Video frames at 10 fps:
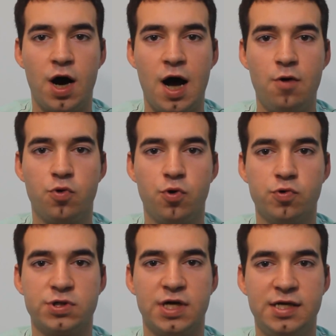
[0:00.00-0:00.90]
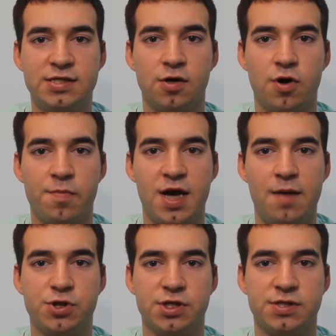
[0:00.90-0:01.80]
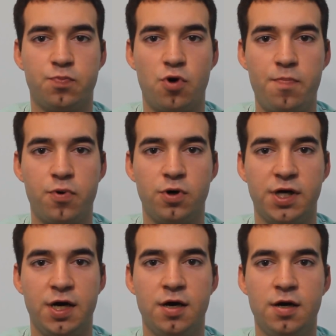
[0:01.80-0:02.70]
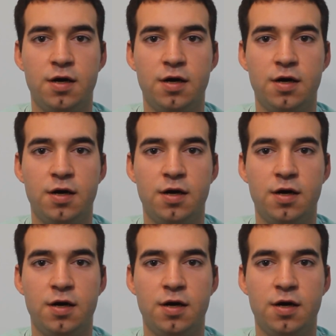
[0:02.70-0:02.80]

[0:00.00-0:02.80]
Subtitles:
how to use Instagram captions properly